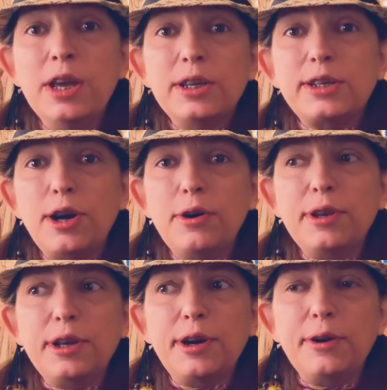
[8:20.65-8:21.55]
So,
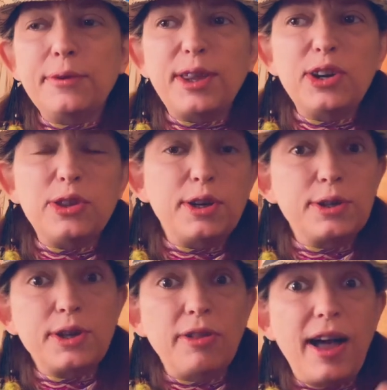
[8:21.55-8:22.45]

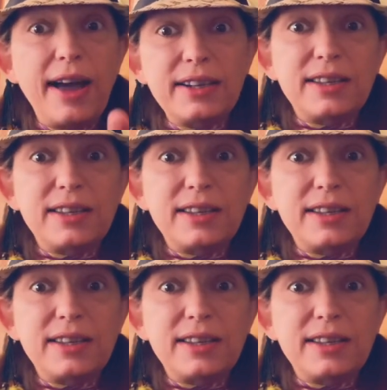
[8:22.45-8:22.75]
there's a lot of